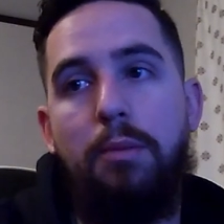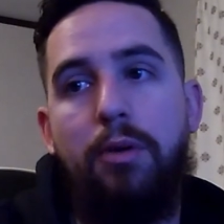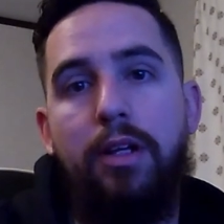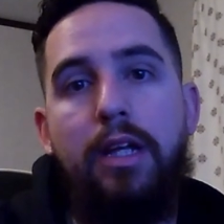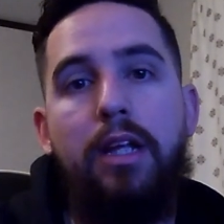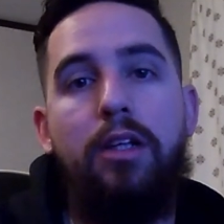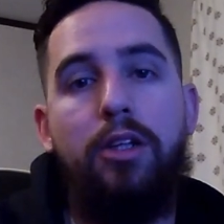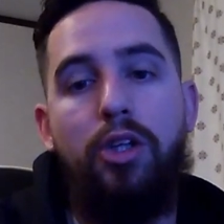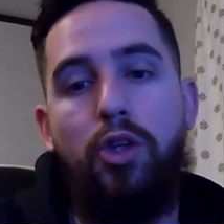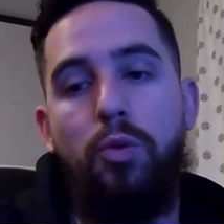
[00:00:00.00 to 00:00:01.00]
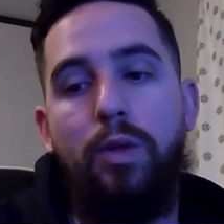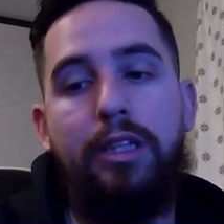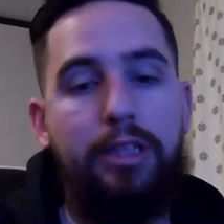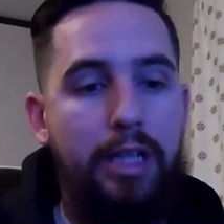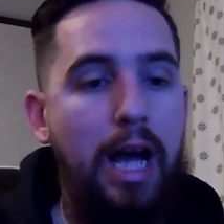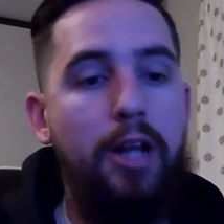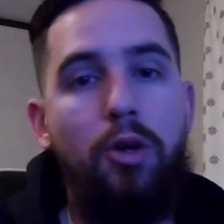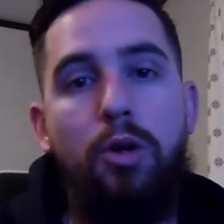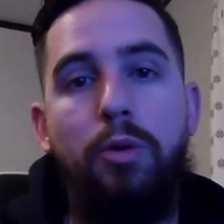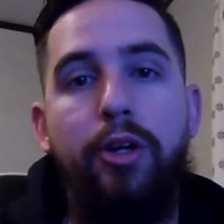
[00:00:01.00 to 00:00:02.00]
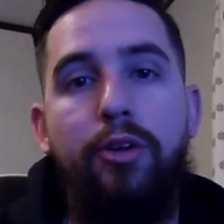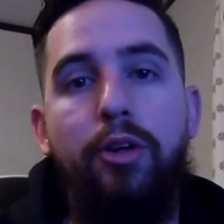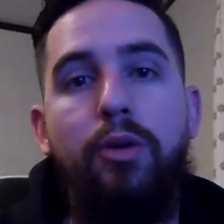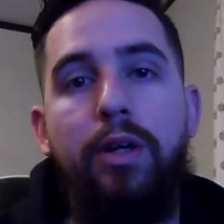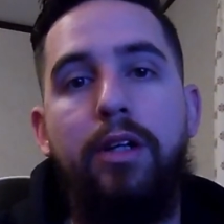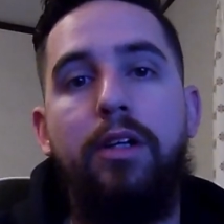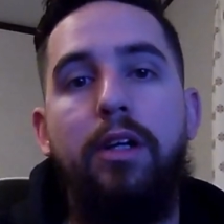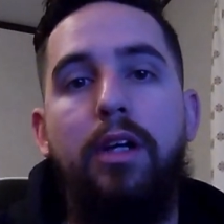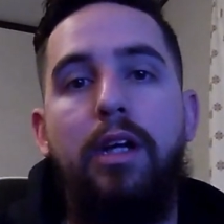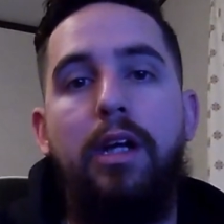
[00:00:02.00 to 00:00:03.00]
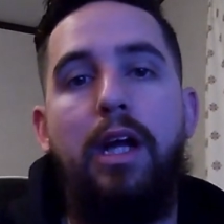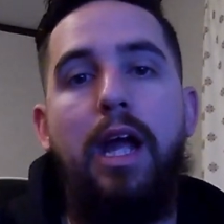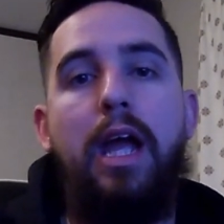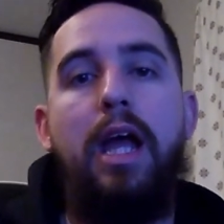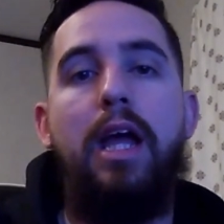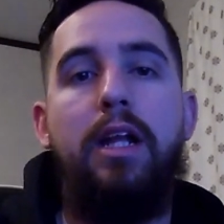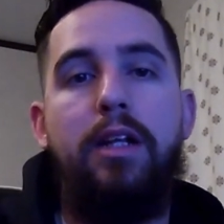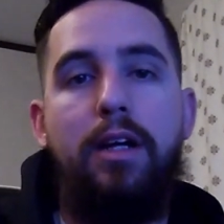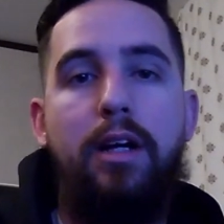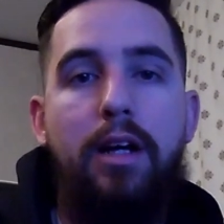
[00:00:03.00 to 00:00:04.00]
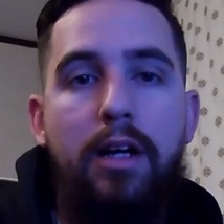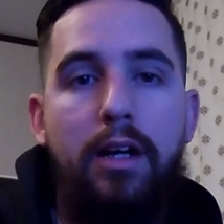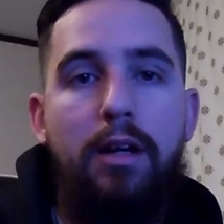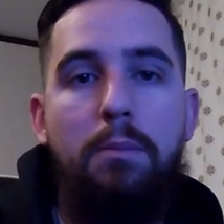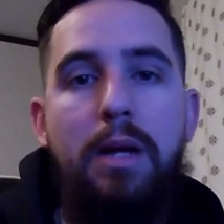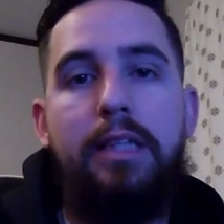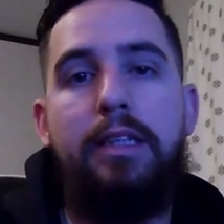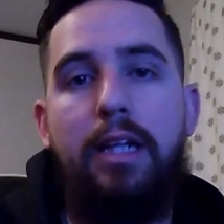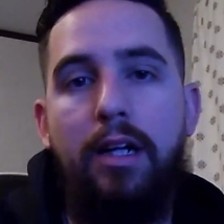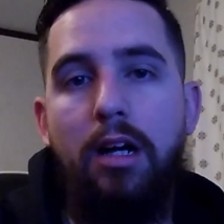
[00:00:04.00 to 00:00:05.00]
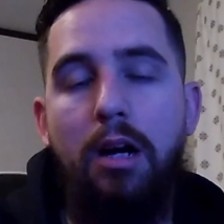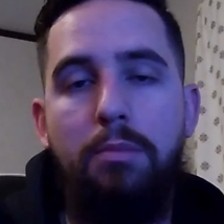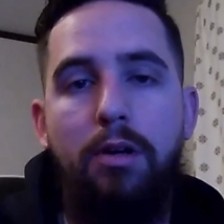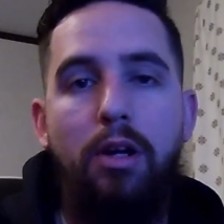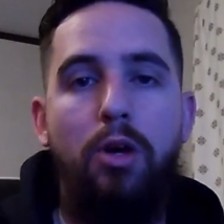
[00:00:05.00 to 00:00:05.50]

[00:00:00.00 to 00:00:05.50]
And then you risk not knowing what you're doing and messing it up.